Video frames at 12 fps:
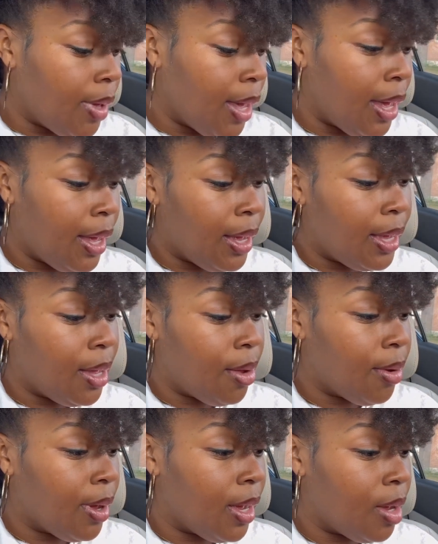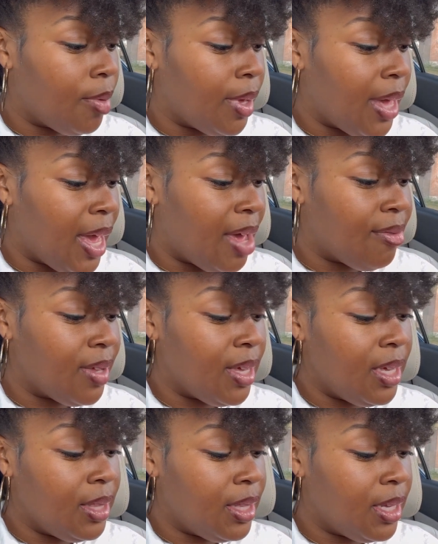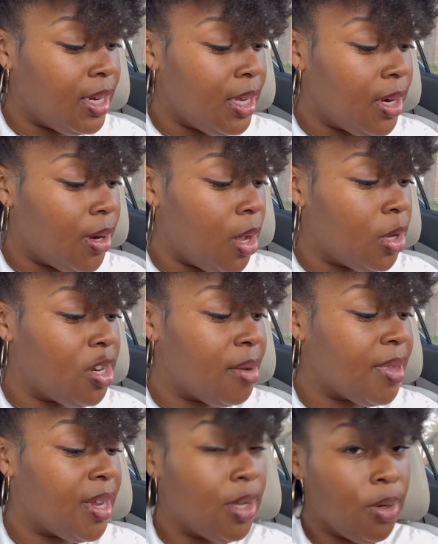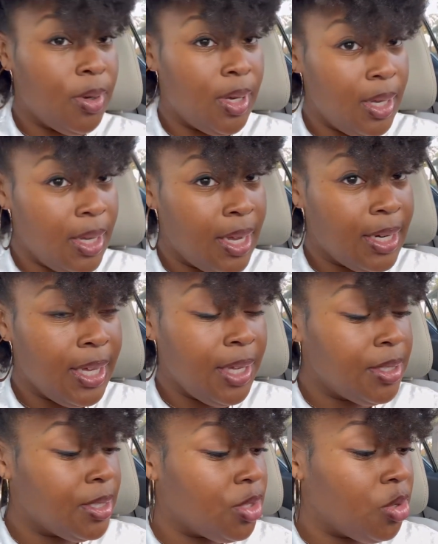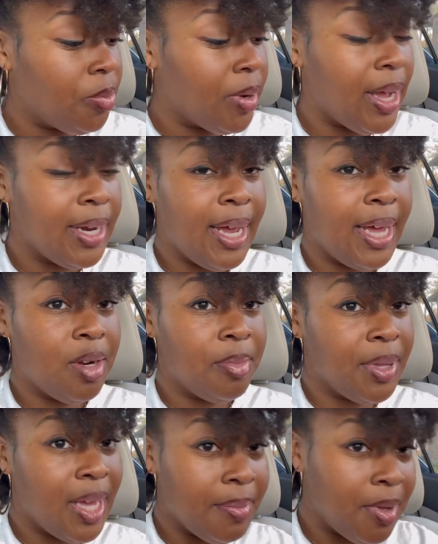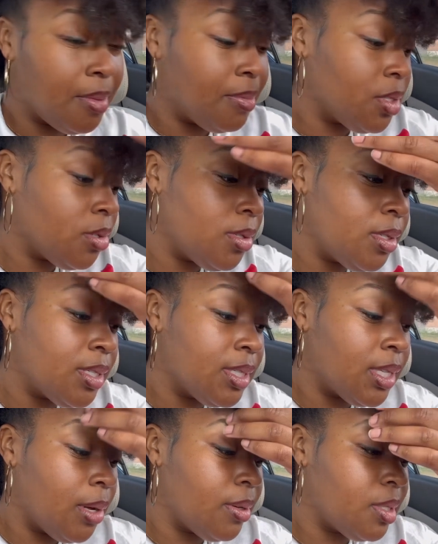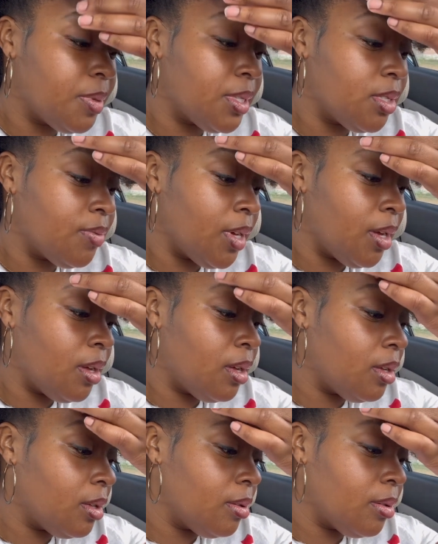Okay, okay. We have Ethan here holding up that degree. Honey, he's too proud. I don't blame him. School is so expensive, y'all.